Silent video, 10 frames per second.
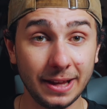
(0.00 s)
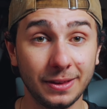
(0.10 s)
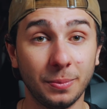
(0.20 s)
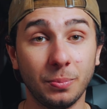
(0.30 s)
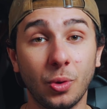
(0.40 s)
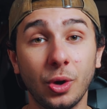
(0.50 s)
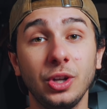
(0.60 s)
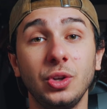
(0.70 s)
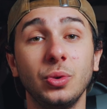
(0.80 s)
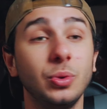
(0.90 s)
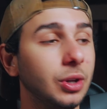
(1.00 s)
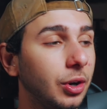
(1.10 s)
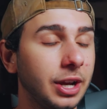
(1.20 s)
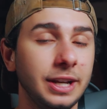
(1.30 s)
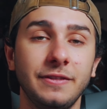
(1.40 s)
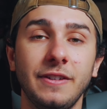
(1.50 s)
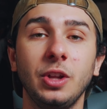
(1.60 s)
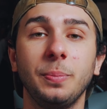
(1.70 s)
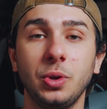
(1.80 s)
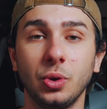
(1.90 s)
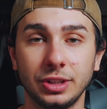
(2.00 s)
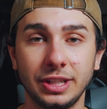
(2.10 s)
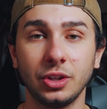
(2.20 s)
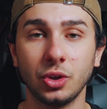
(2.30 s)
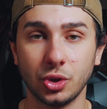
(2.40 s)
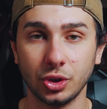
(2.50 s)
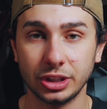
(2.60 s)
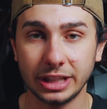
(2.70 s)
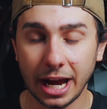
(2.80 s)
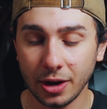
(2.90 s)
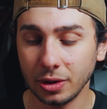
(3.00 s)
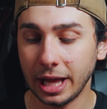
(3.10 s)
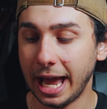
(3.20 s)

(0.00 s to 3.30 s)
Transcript: the more you are going to develop your signature style